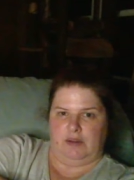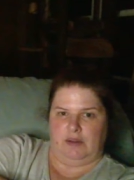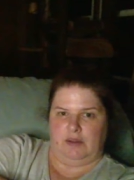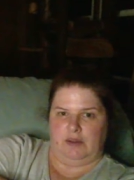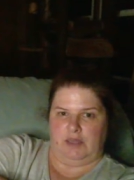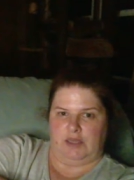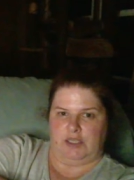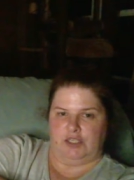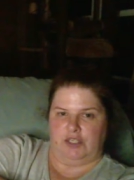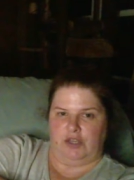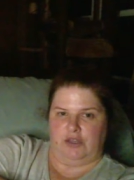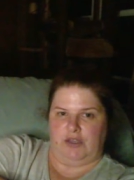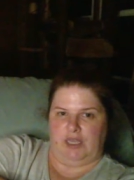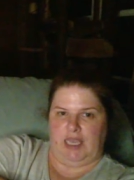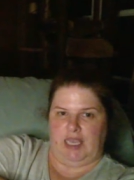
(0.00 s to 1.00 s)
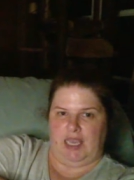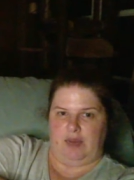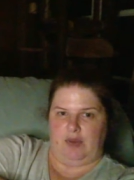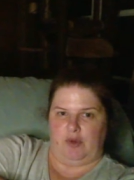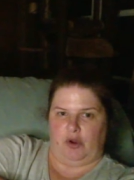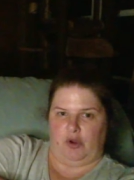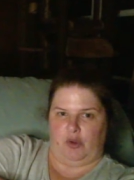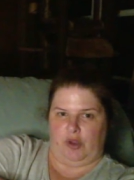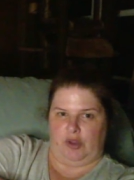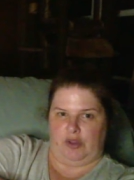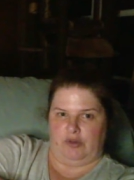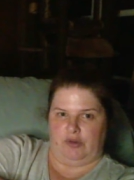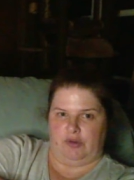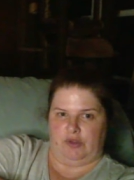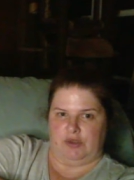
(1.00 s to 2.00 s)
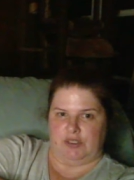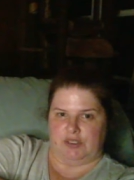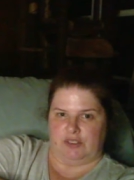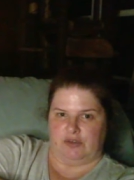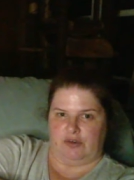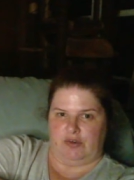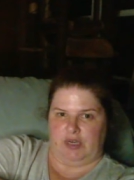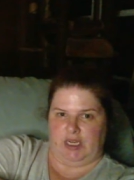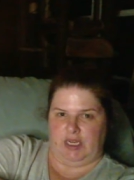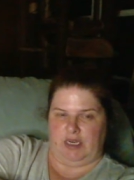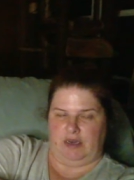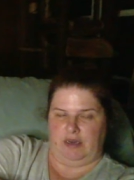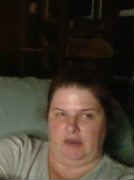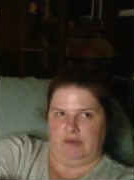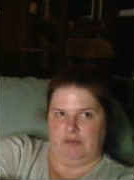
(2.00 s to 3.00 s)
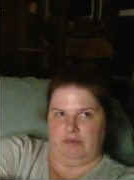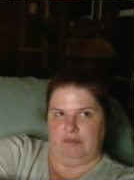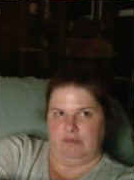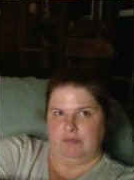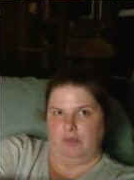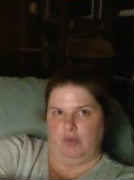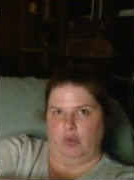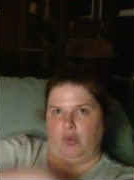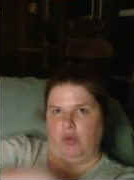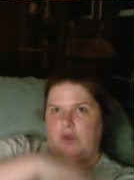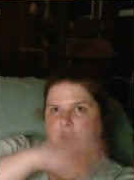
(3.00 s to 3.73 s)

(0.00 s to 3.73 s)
They showed the camera going through the screen, one of